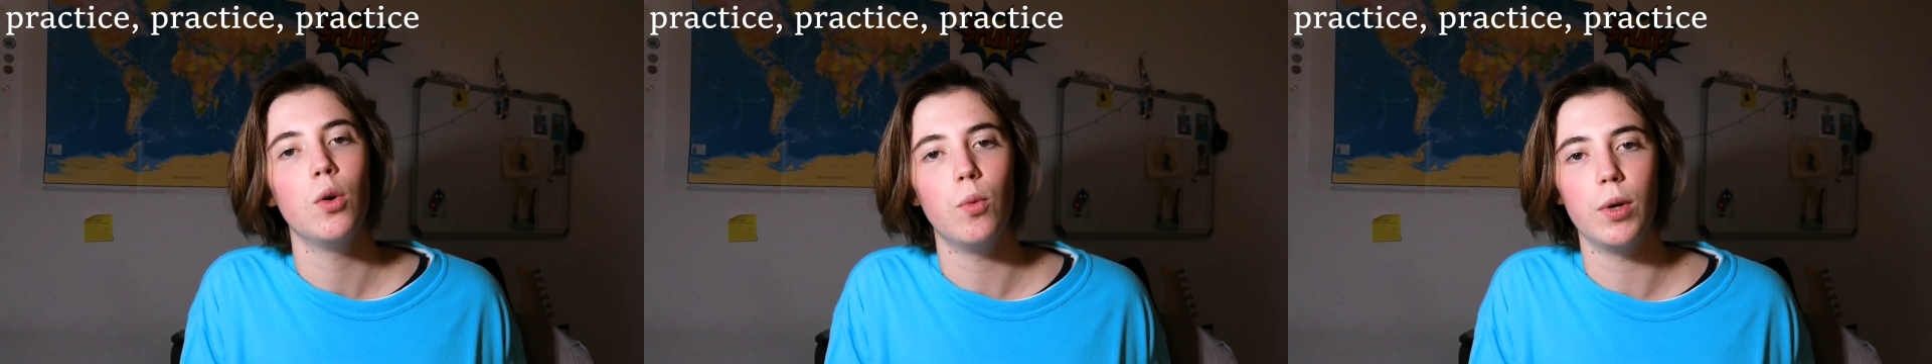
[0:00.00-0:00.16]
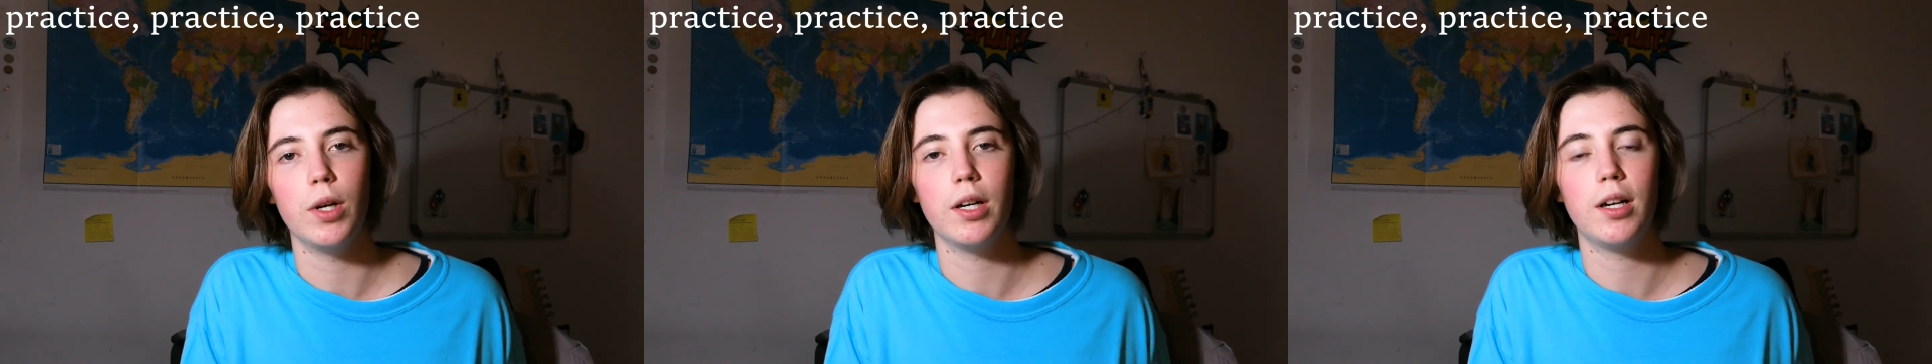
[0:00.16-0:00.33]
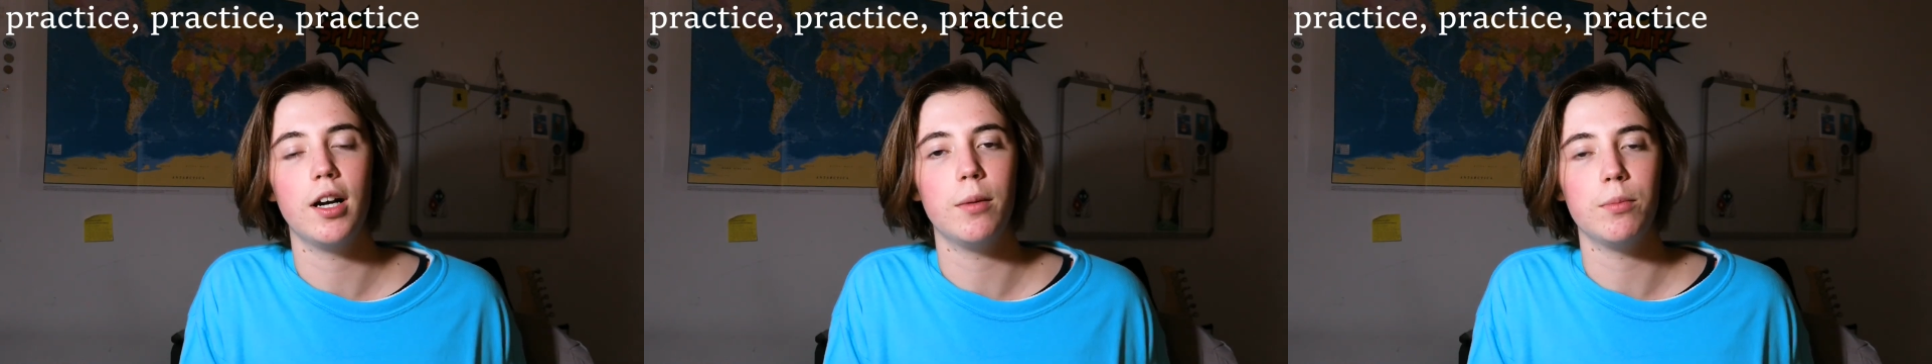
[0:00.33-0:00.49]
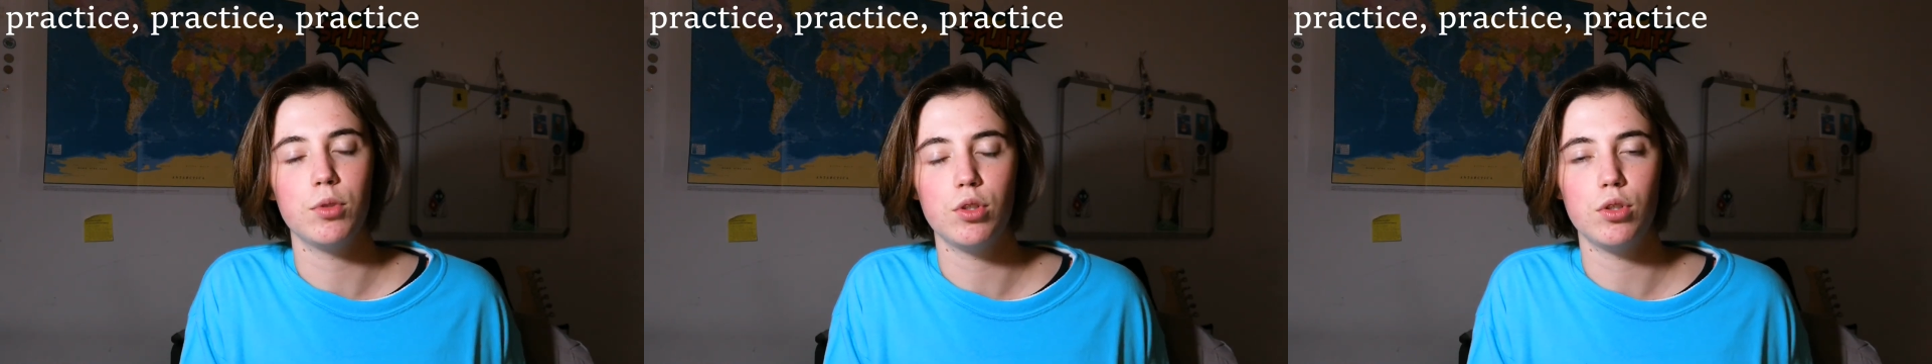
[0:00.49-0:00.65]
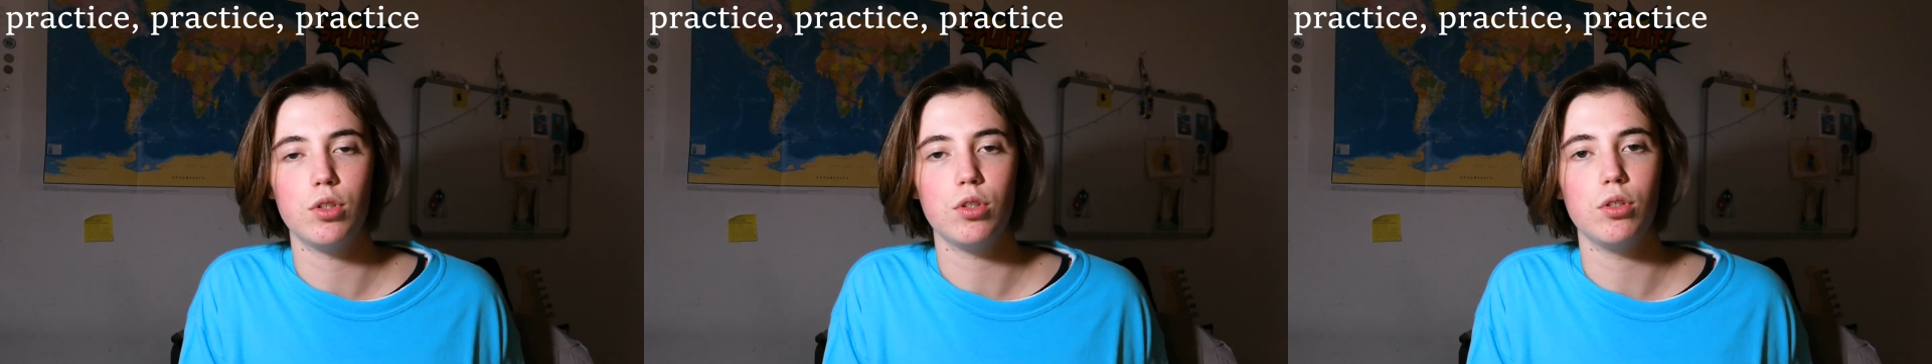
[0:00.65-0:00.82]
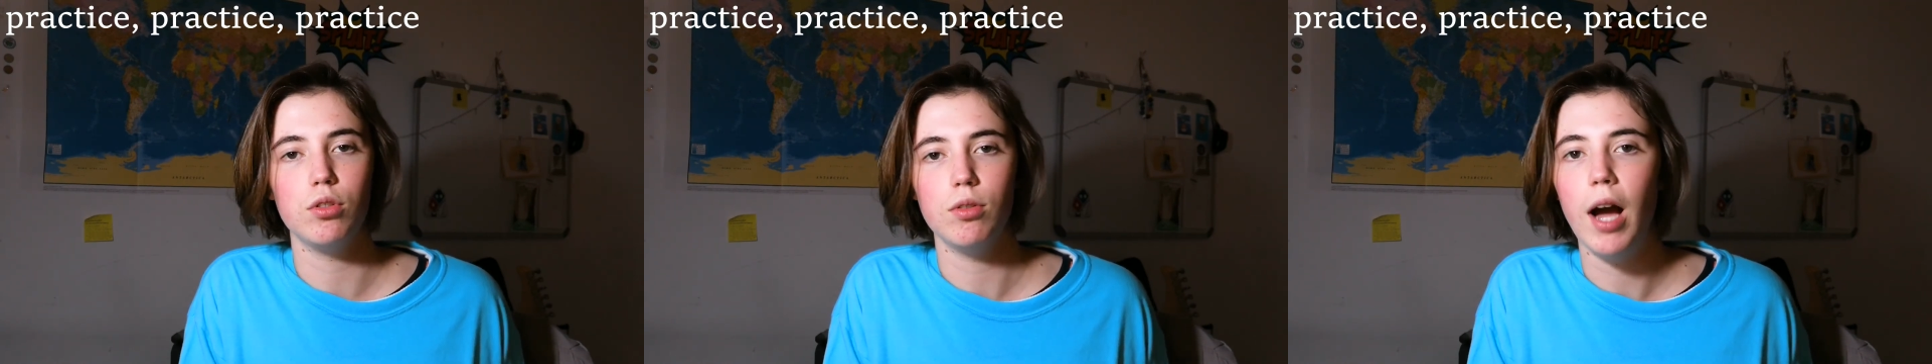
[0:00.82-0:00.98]
when it comes
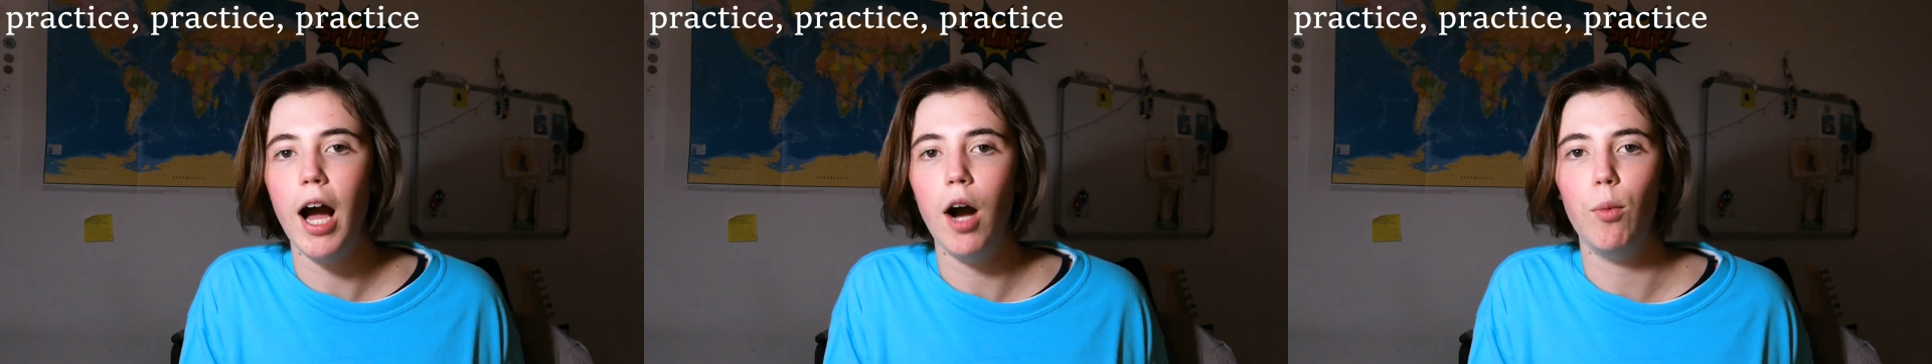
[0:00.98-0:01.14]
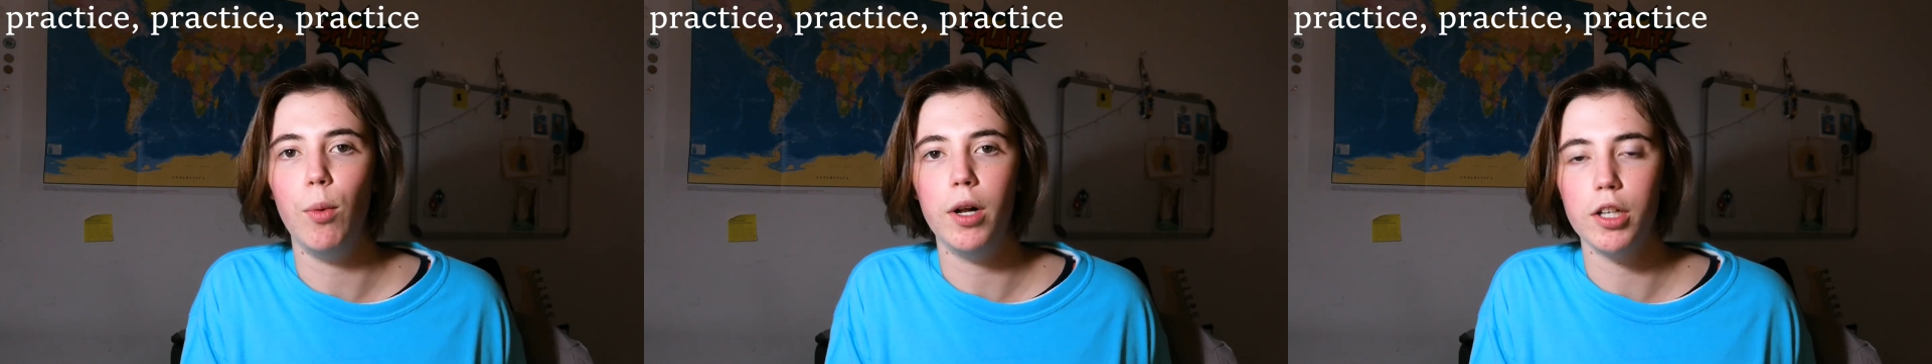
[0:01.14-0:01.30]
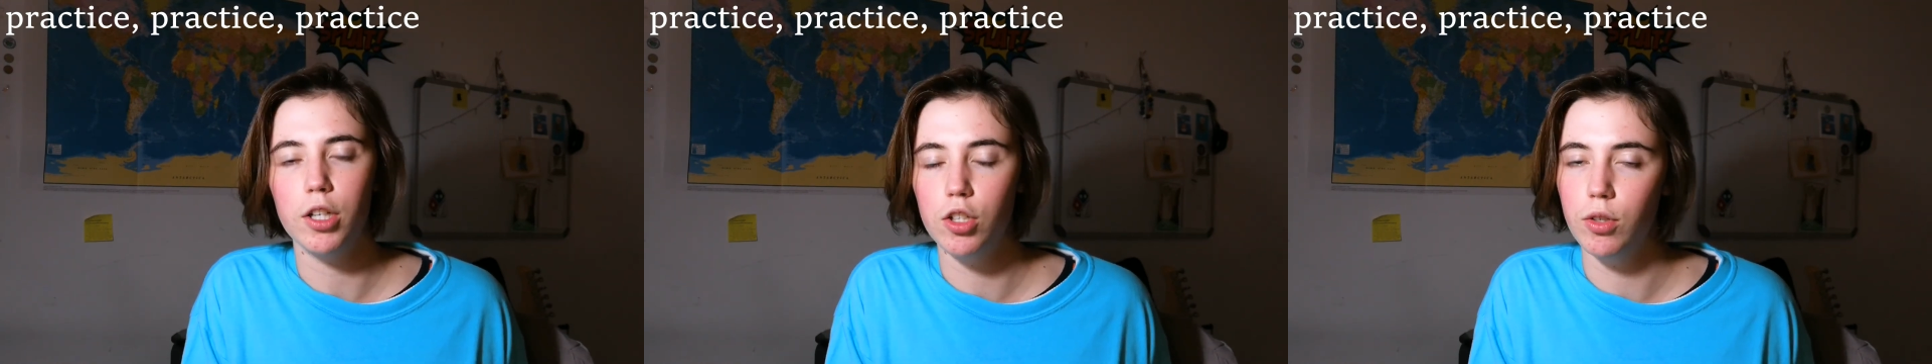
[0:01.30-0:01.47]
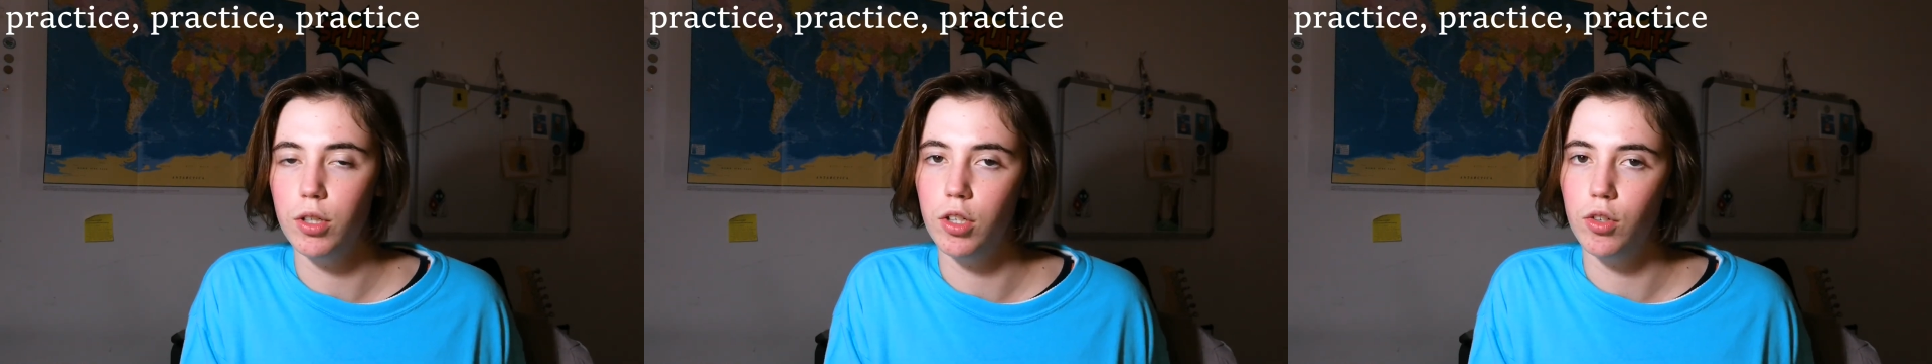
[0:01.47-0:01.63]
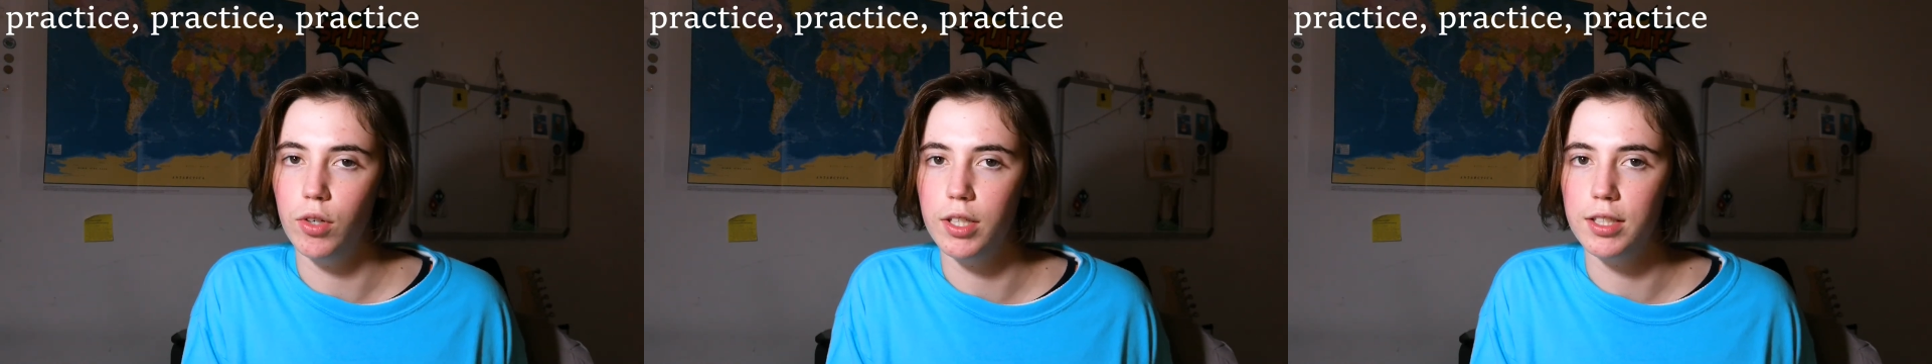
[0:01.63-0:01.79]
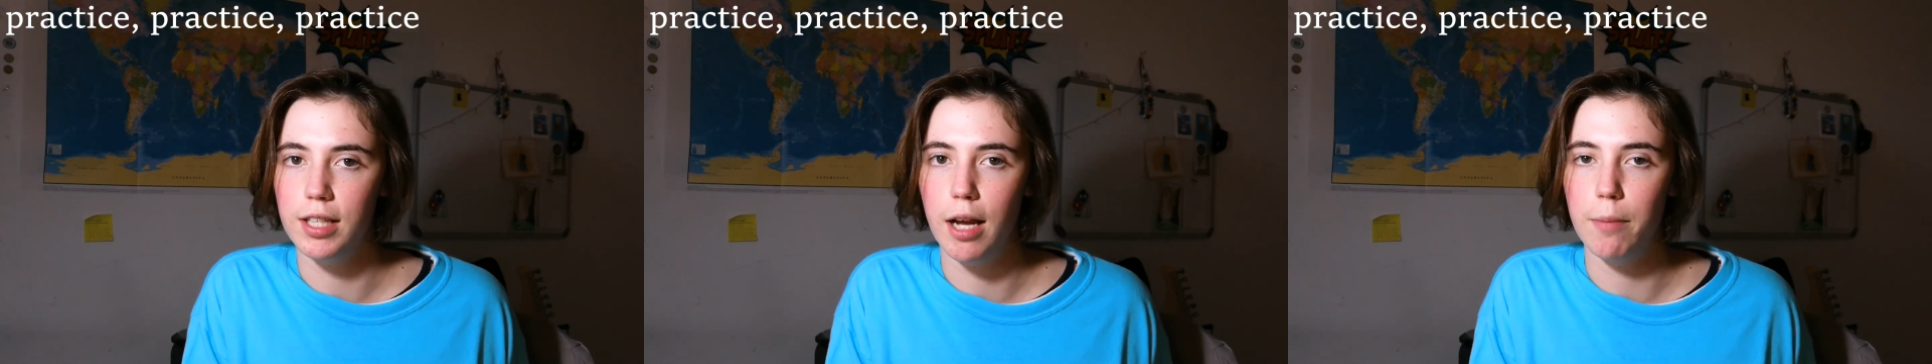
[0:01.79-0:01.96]
to how well you do in
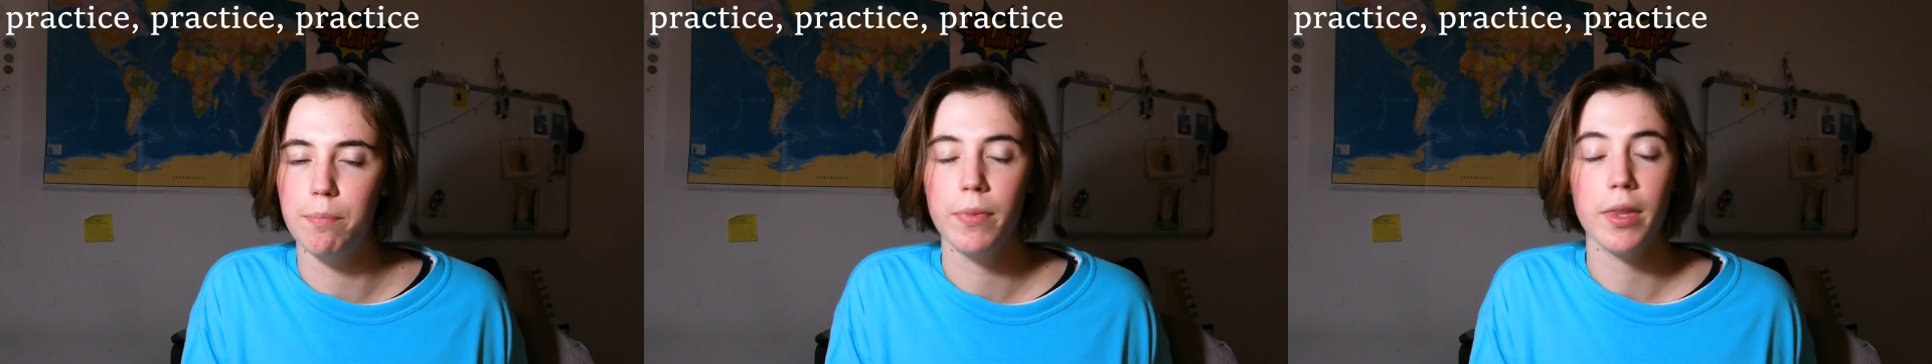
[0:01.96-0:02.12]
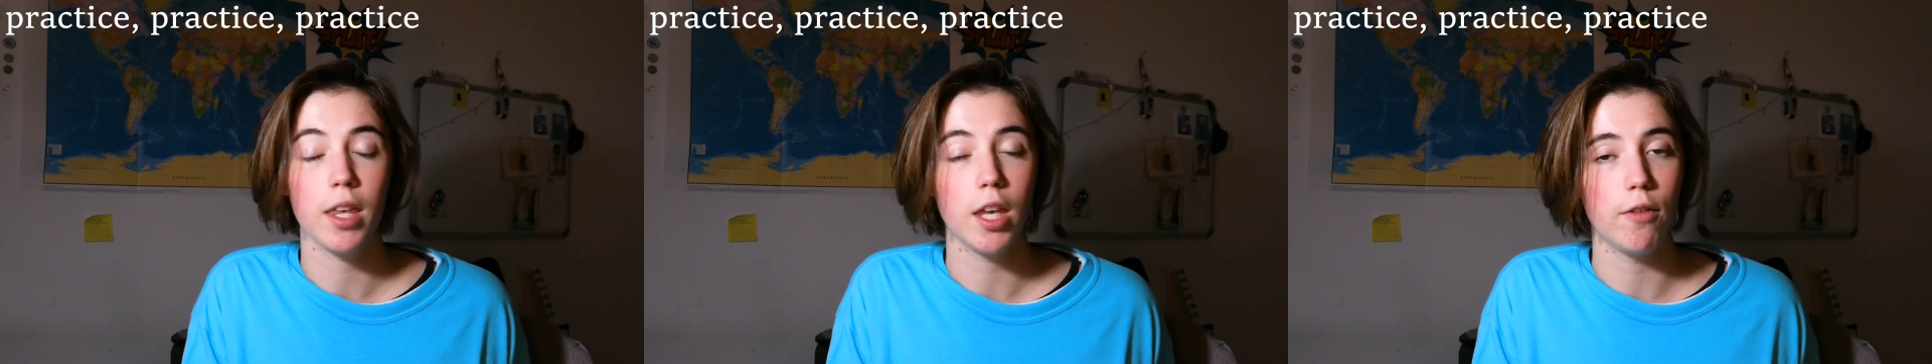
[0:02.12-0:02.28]
your exam.